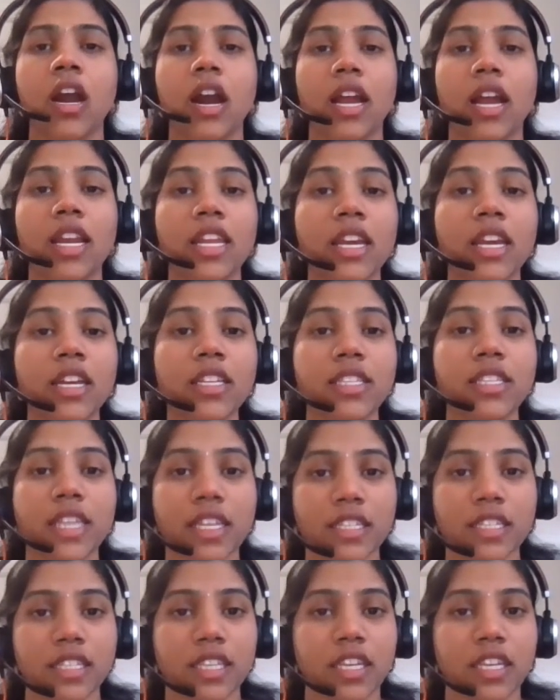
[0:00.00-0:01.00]
Allianz
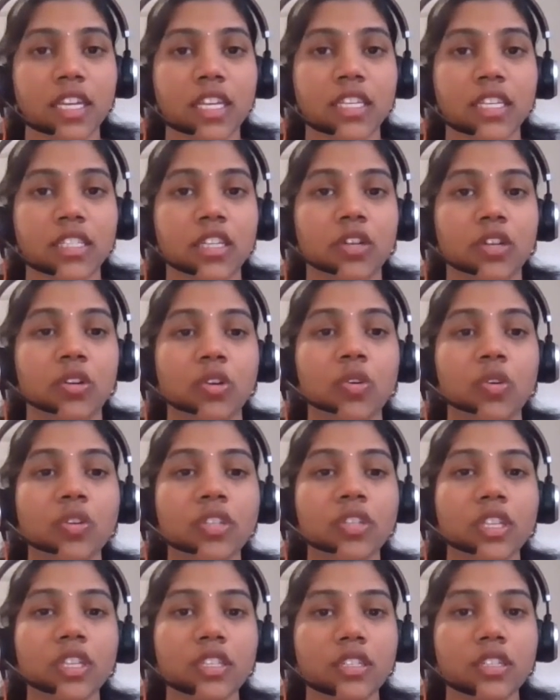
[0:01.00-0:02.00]
SE is the
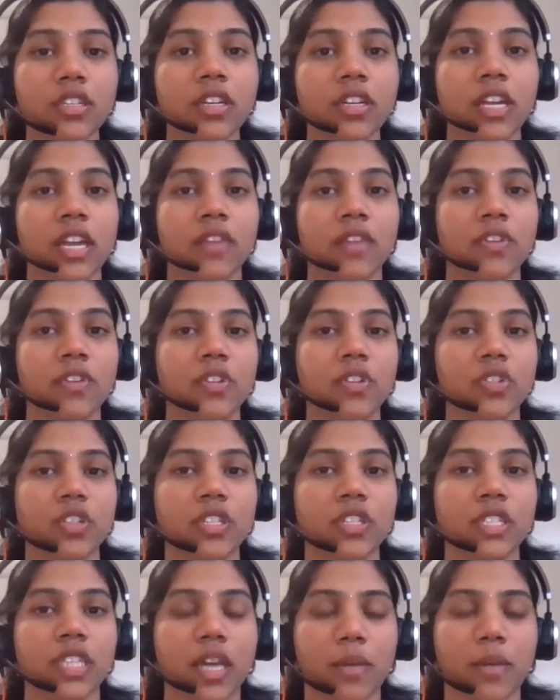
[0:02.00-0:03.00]
closest life
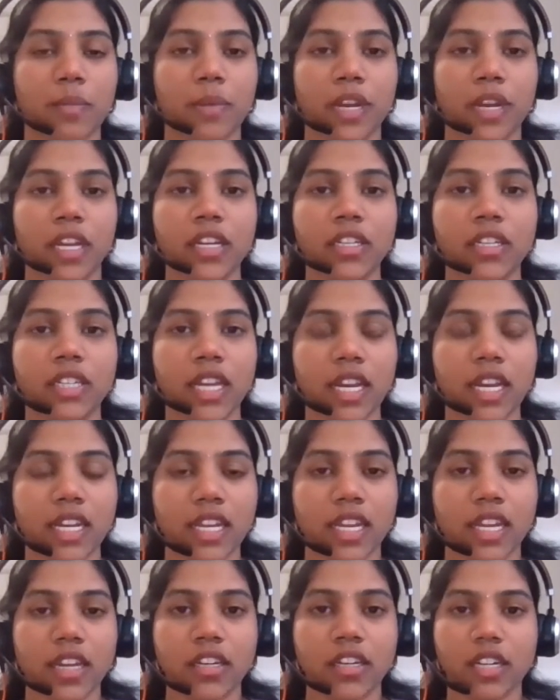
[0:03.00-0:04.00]
insurance company
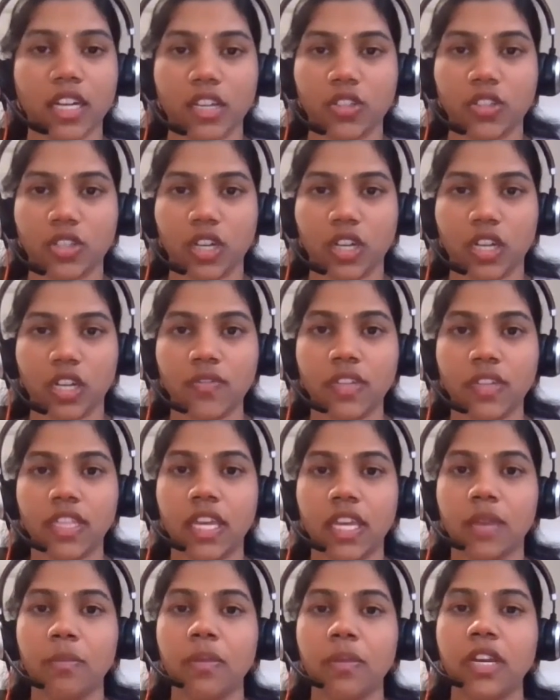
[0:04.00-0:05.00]
trading internationally with
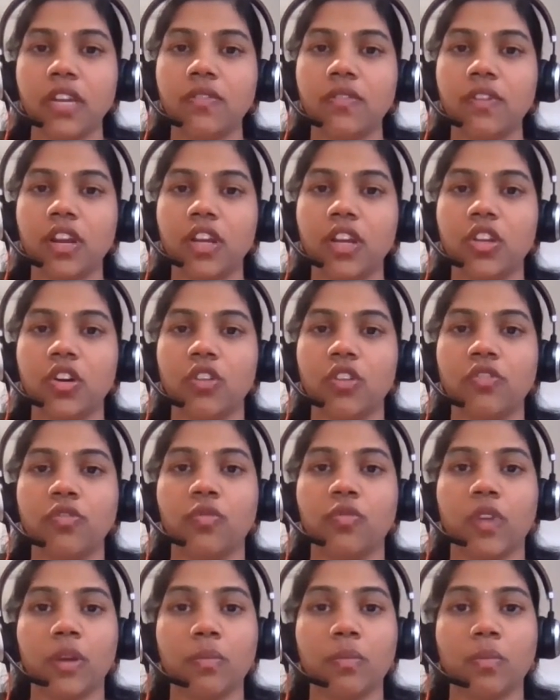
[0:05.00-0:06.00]
an embedded value of
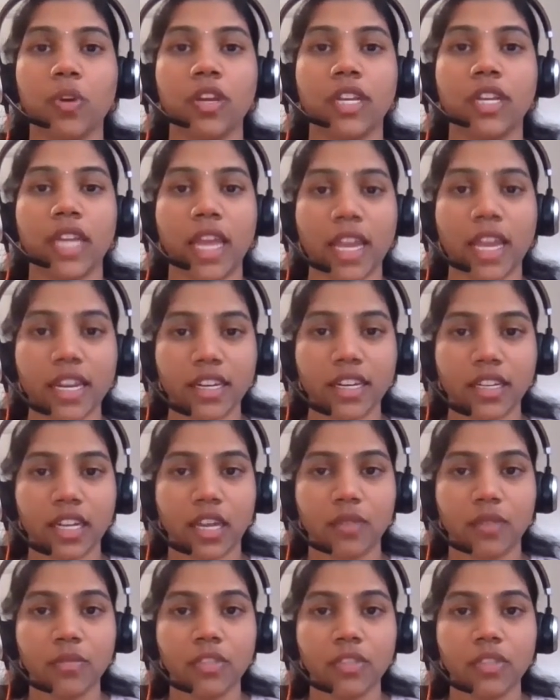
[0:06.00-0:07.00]
1.8
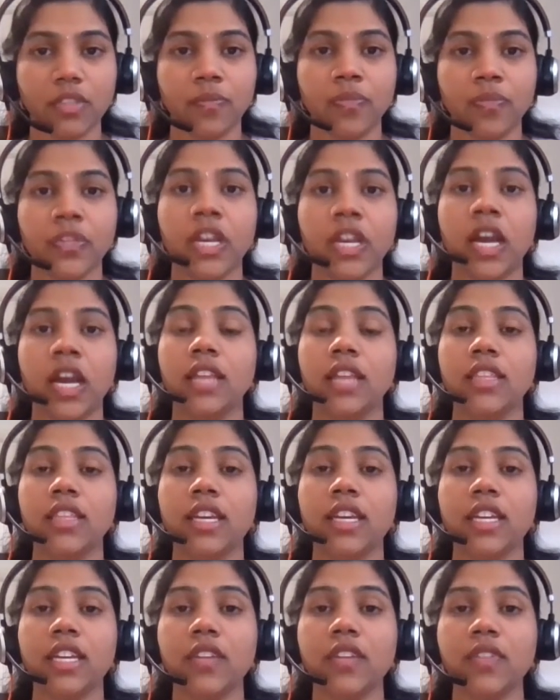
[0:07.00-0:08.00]
times and
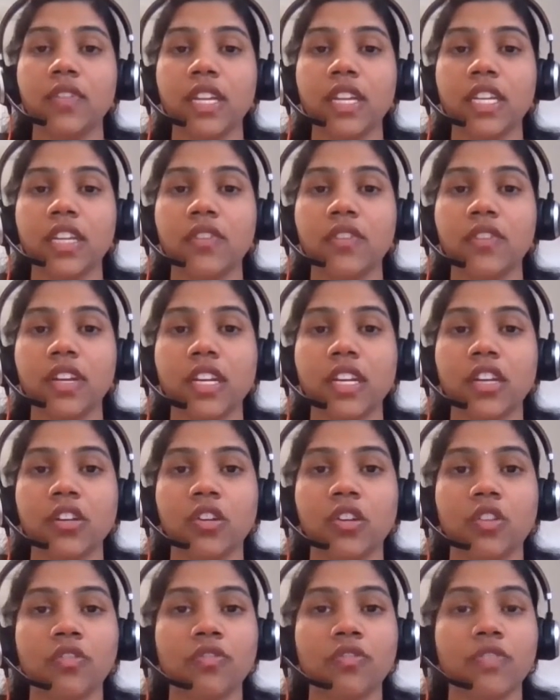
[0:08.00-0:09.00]
they are giving
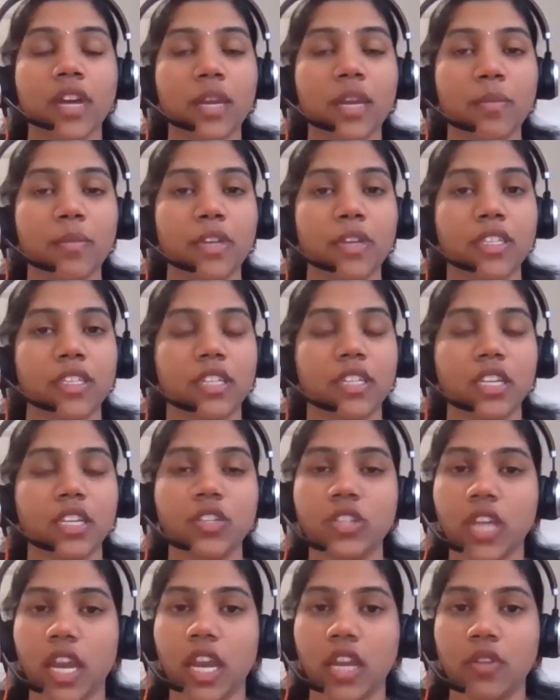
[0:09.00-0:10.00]
dividend of
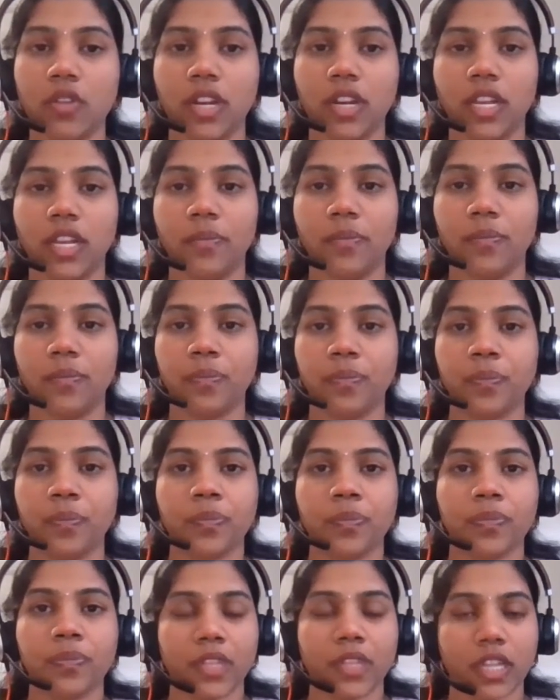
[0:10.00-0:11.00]
5% annually.
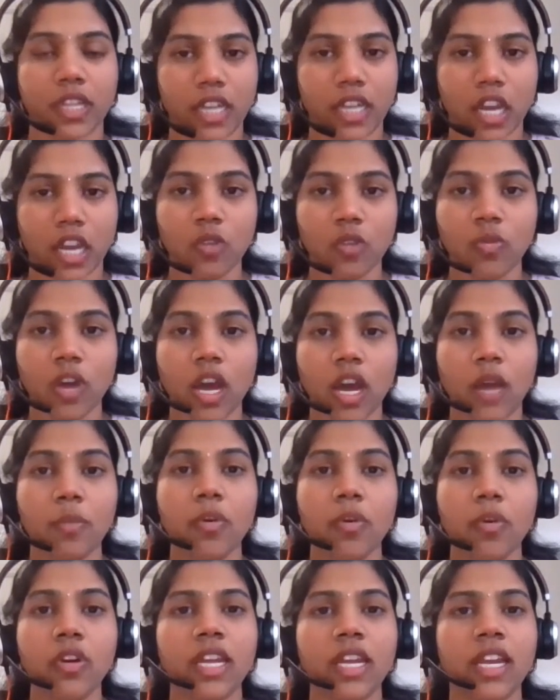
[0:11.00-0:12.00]
Now
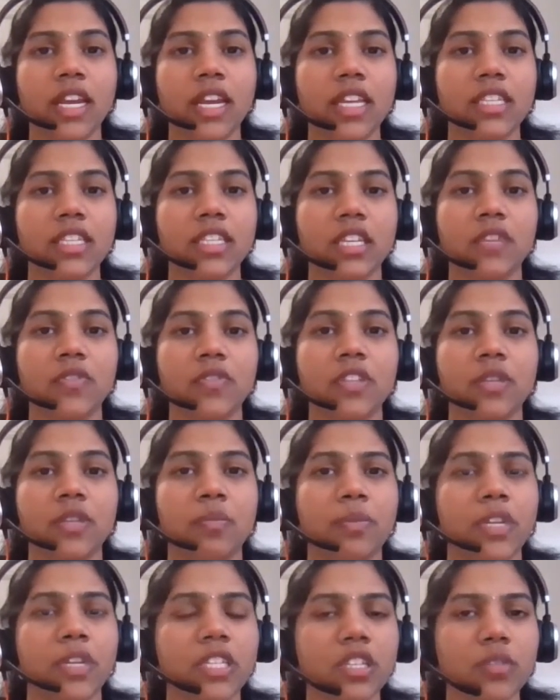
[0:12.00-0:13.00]
about LIC, with a
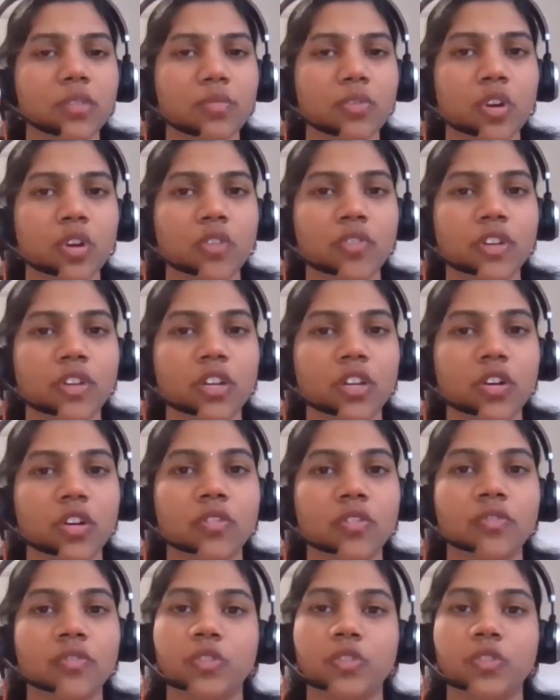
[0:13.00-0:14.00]
present profit
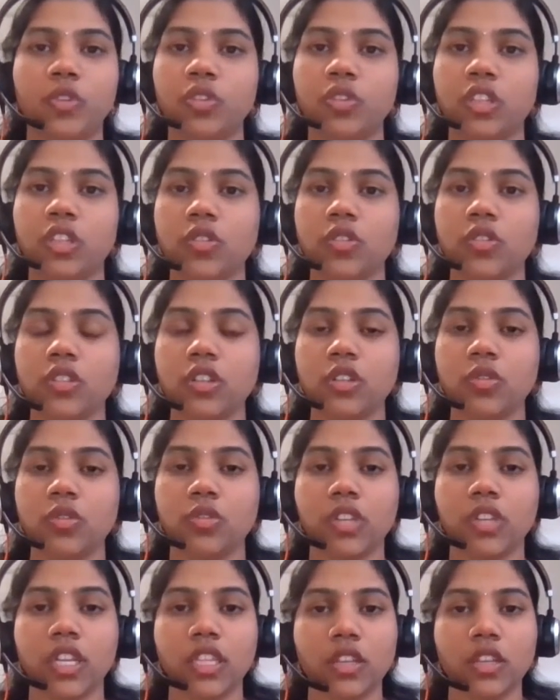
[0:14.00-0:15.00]
of 2,000 to
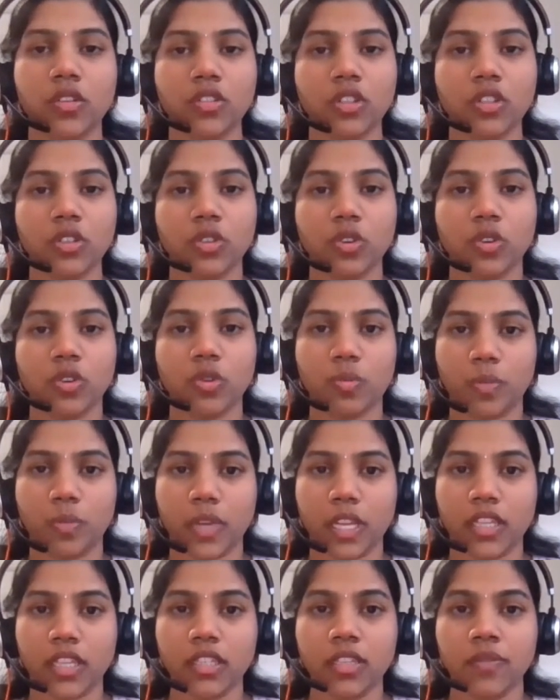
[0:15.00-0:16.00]
3,000 crore
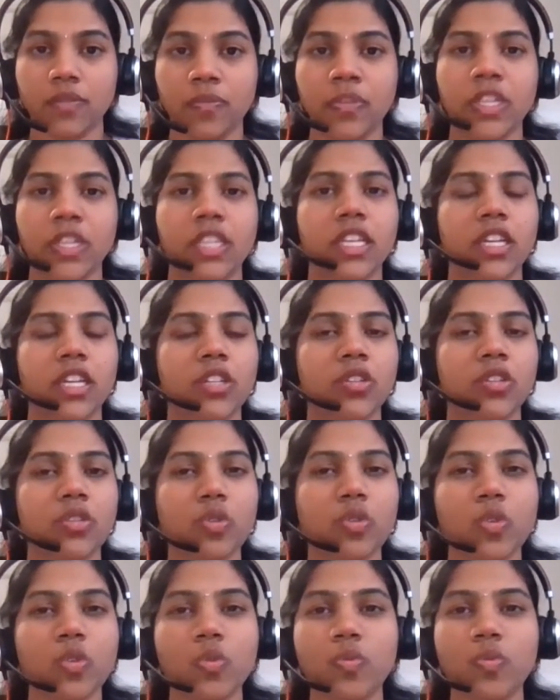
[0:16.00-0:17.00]
rupees, there is
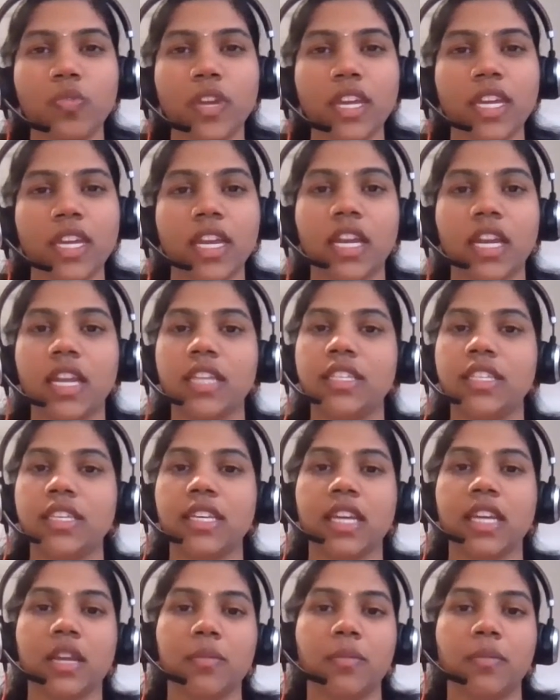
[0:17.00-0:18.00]
no way
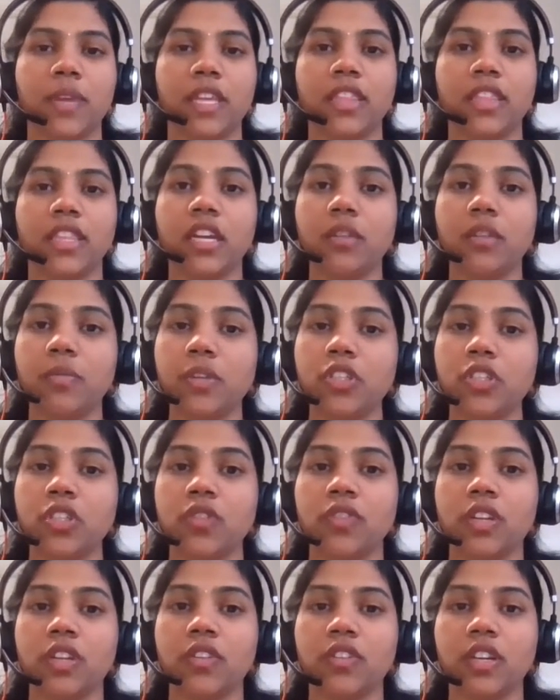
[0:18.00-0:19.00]
LIC can pay that much
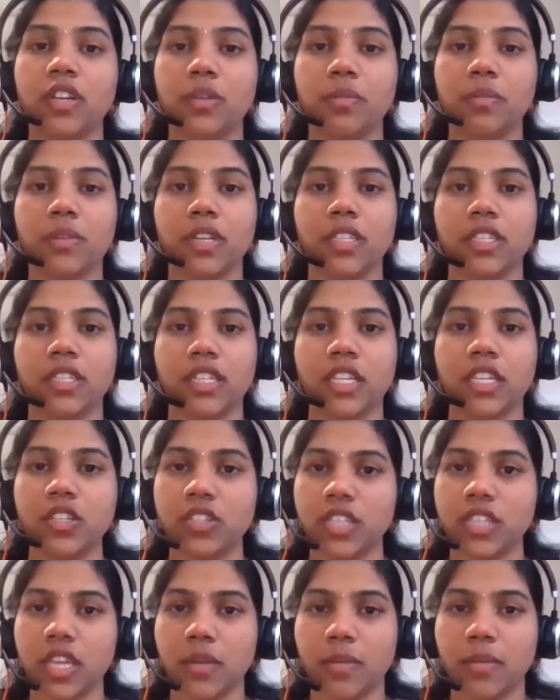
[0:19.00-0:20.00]
of dividend percentage
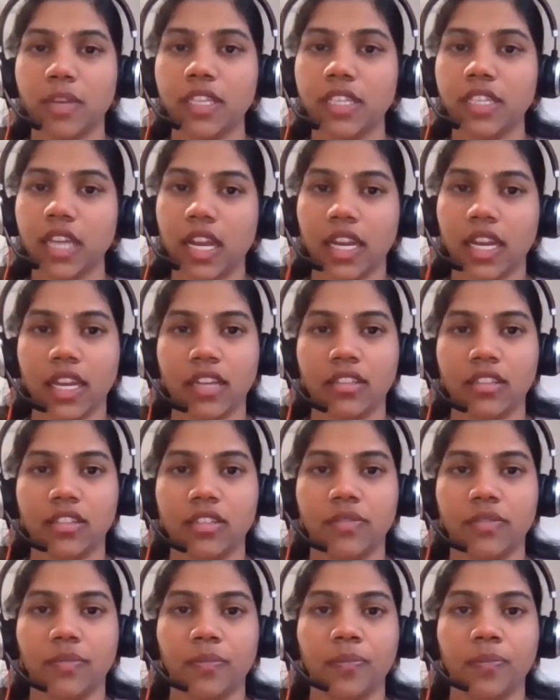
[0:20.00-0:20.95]
same as Allianz.